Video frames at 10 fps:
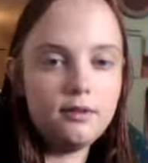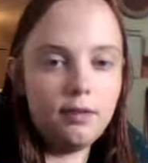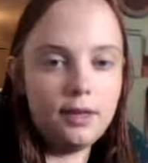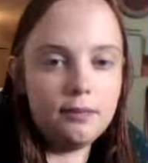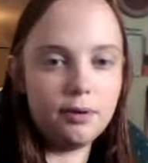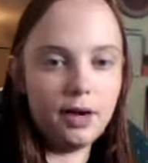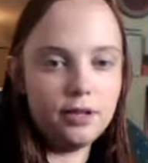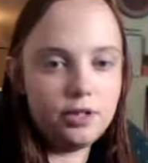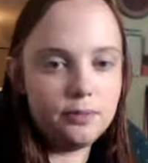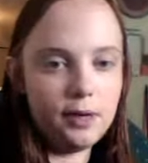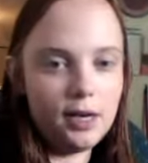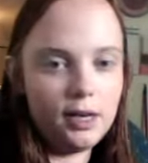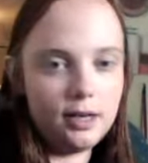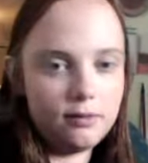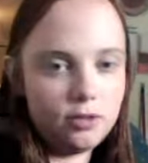lid brush by
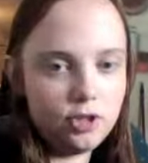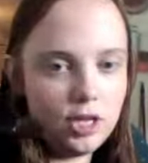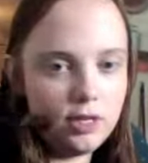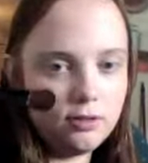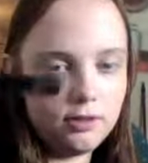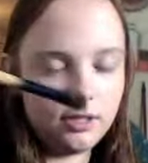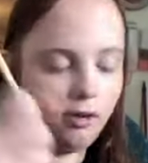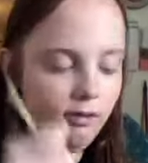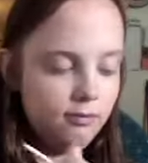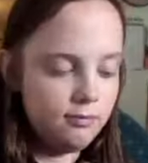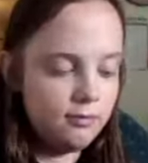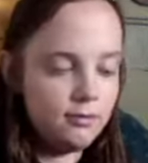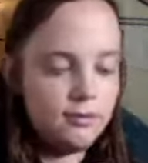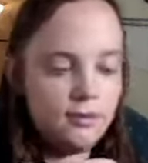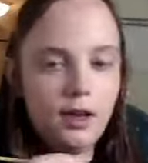Jane Iredale,
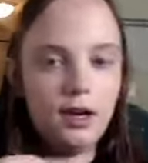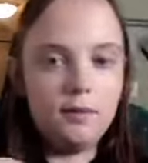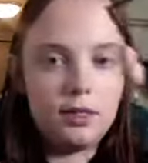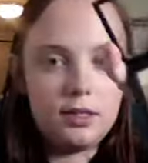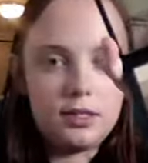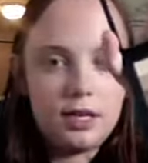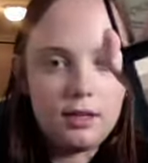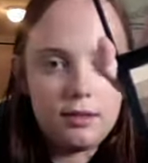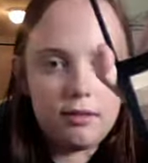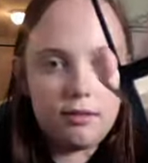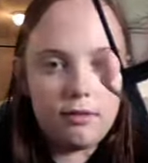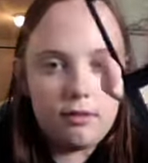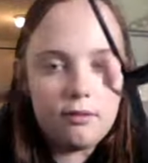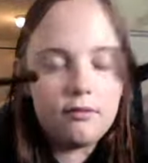and I'm going to take this